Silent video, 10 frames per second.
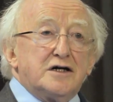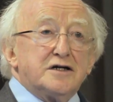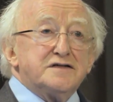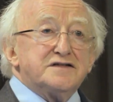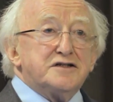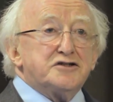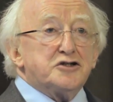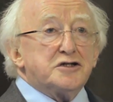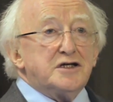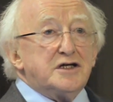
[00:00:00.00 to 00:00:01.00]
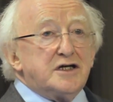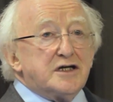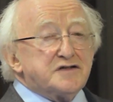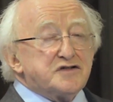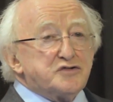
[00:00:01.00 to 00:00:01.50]
Hines Centre
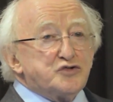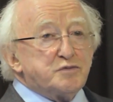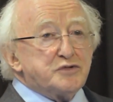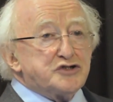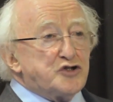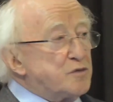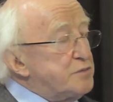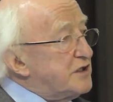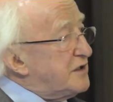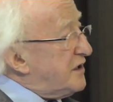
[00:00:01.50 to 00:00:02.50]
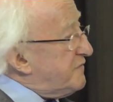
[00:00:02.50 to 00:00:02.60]
as a suitable topic, and